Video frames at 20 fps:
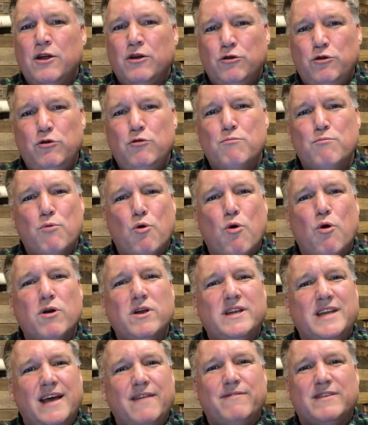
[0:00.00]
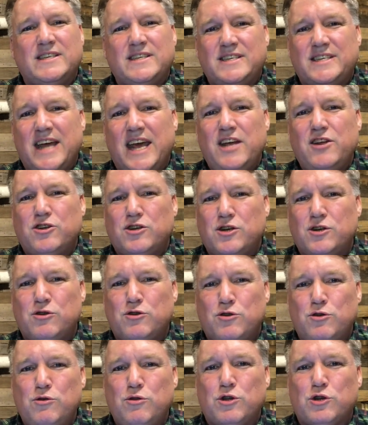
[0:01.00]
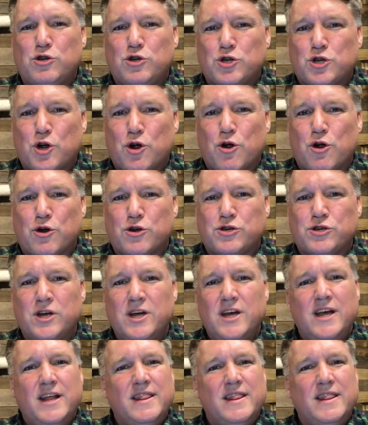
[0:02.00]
do more devastation to the church